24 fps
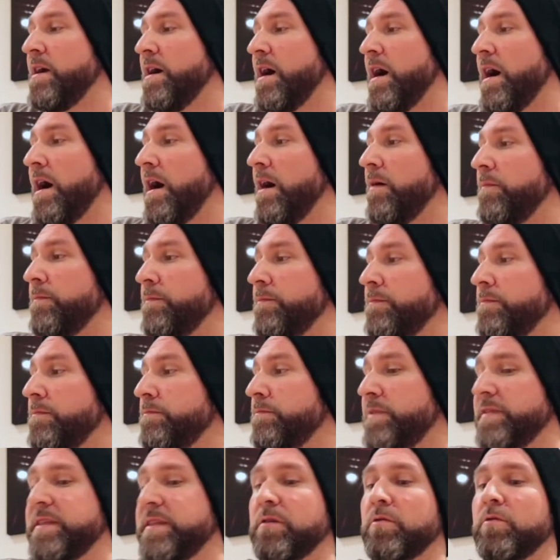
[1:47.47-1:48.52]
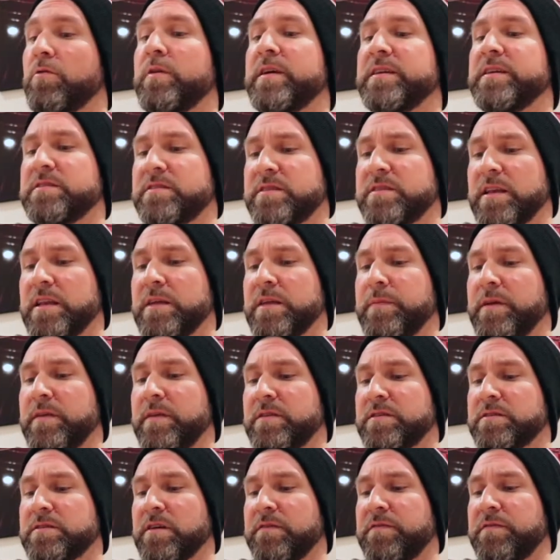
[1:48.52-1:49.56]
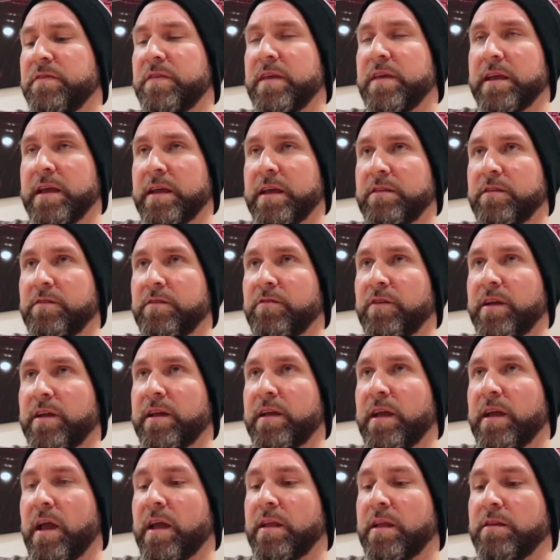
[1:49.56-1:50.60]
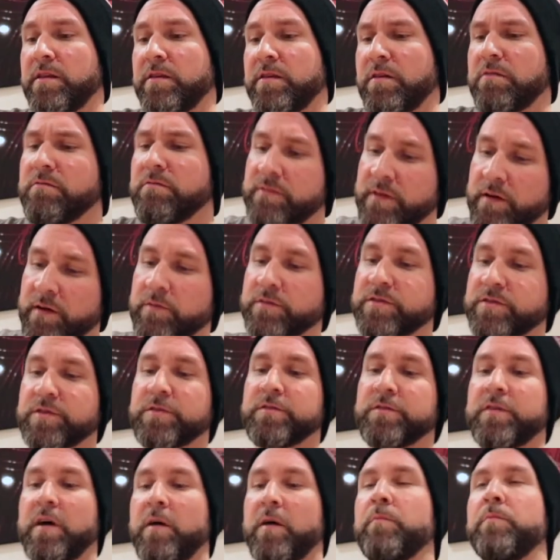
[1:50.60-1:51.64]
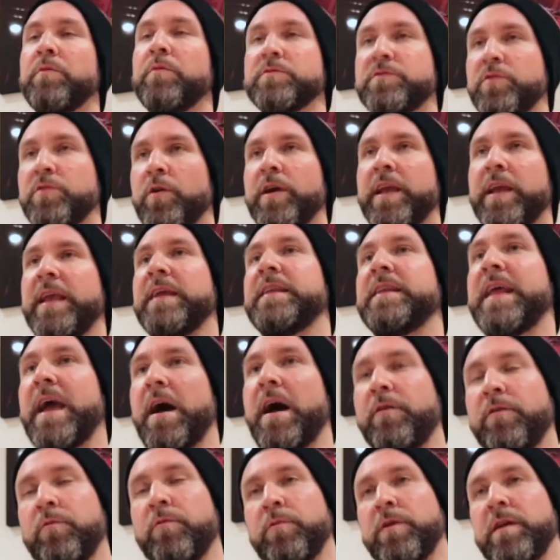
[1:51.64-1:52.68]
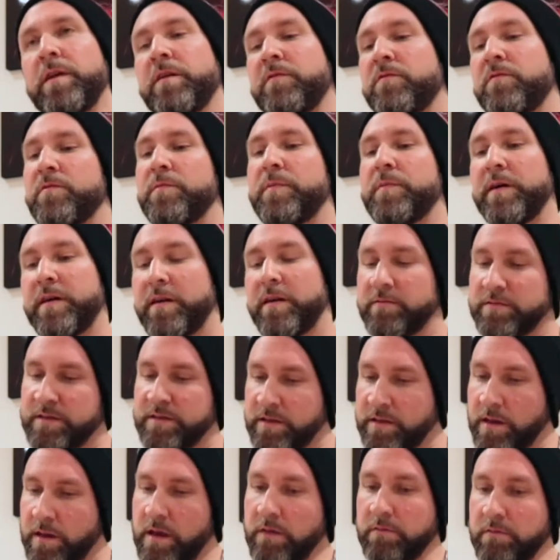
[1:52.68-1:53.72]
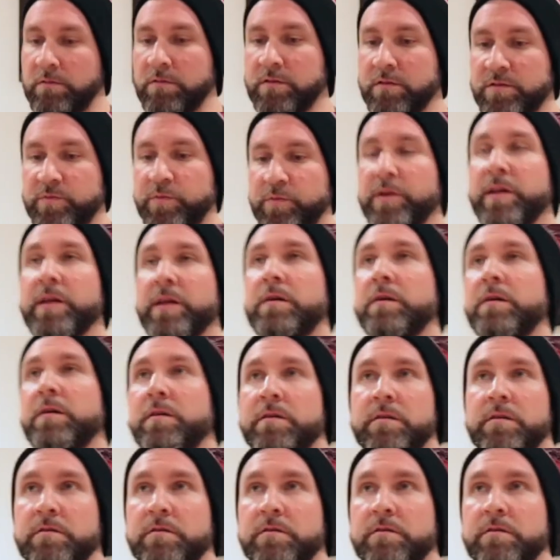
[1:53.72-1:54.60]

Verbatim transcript: Um, but they're always sending me the stuff that they get to drink. And, you know, they were sort of humble, talking it down or whatever. But I was like, no, it looks pretty good.